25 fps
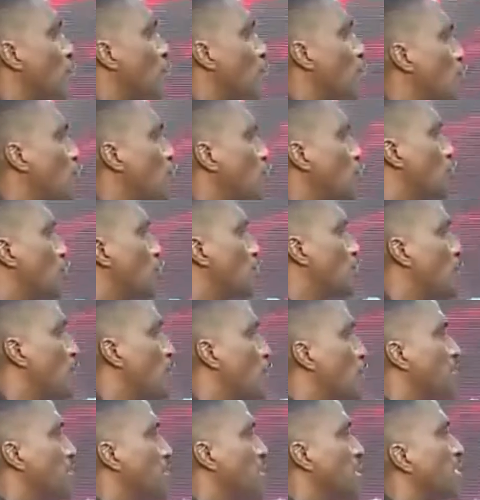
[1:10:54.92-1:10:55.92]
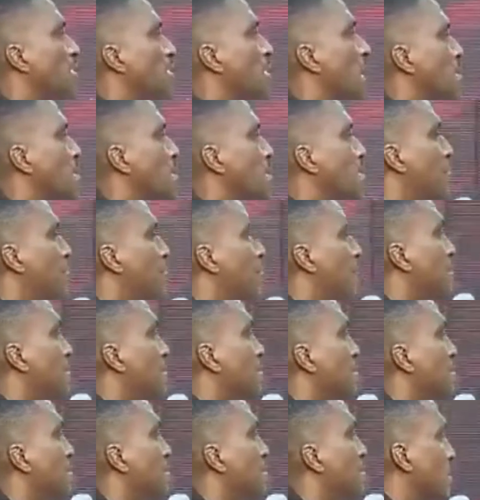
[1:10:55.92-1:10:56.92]
produced become the
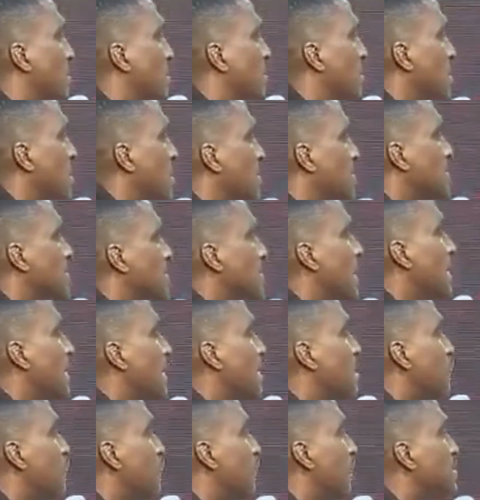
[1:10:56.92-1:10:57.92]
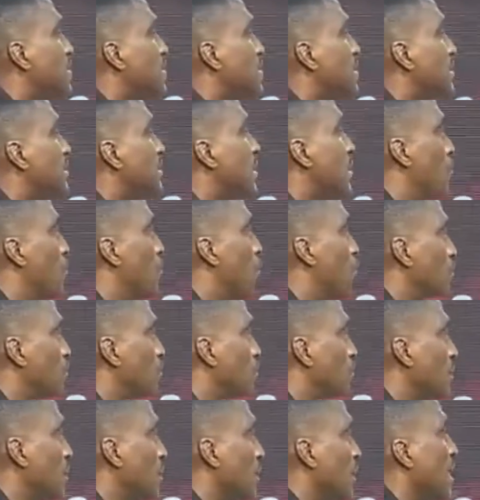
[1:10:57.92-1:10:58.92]
sacrifice. Sacrifice is a
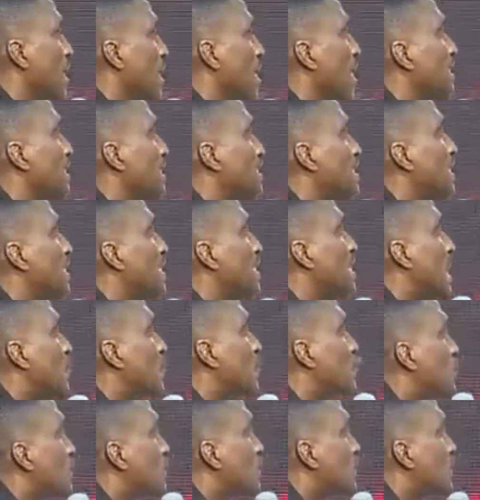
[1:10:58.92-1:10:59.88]
must. It's either you